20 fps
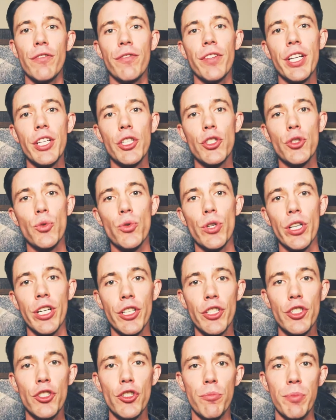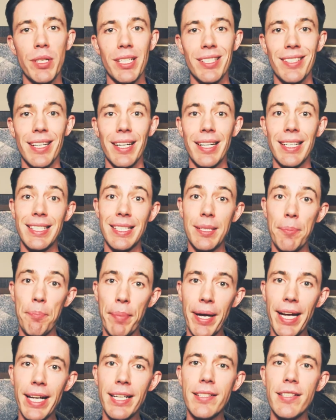of these three instruments that is the
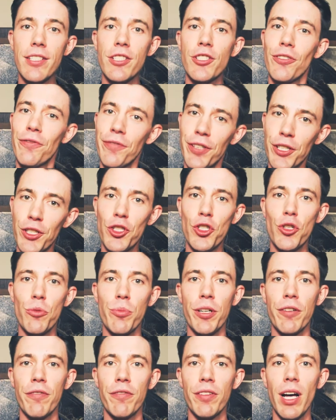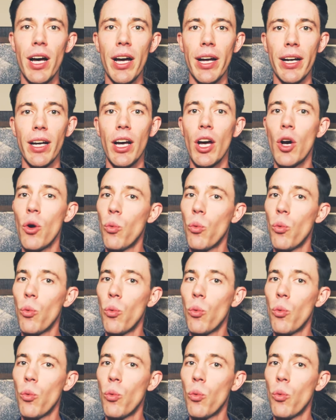basis of instrument flying